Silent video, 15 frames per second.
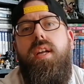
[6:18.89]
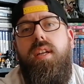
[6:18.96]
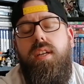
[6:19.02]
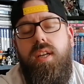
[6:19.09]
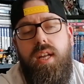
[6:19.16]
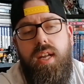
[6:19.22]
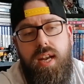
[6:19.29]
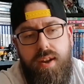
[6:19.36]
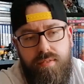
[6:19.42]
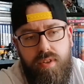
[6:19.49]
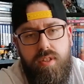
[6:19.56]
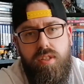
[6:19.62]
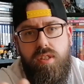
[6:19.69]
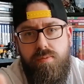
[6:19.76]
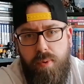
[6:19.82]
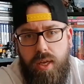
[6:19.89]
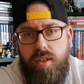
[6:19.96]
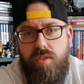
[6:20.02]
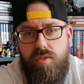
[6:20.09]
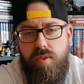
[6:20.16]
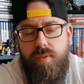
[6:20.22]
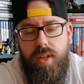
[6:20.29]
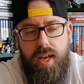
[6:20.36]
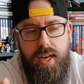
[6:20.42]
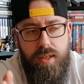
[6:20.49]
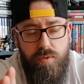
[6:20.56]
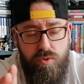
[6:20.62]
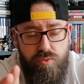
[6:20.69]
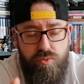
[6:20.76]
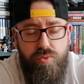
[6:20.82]
and everything spans from that. And
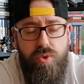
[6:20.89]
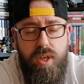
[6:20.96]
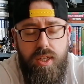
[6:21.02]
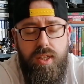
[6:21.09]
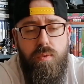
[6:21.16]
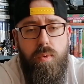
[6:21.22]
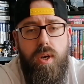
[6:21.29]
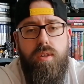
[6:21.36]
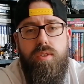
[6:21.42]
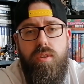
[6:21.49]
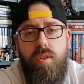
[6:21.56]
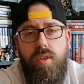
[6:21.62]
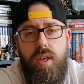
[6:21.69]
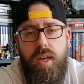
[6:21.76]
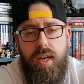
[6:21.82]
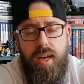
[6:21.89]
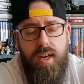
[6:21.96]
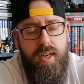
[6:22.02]
it was really well done.